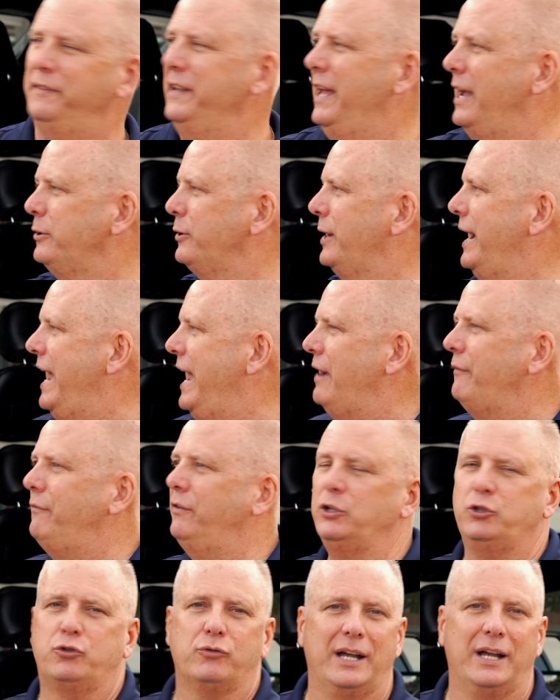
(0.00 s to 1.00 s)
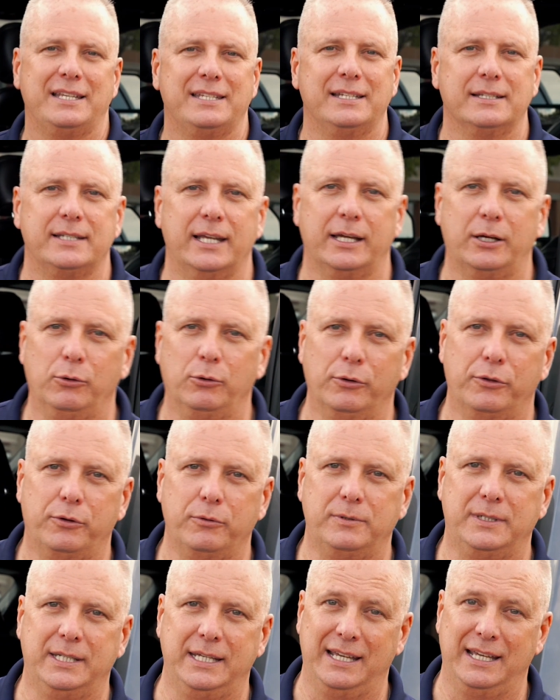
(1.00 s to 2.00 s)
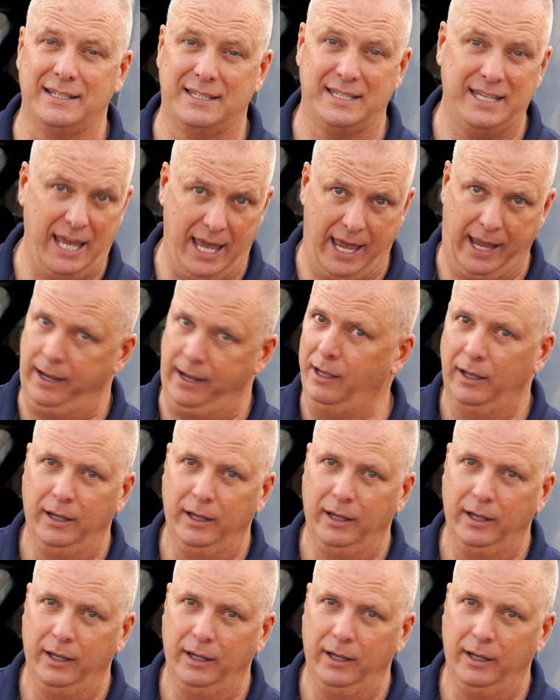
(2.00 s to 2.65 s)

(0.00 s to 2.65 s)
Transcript: Now you're half undressed and it's like going through TSA.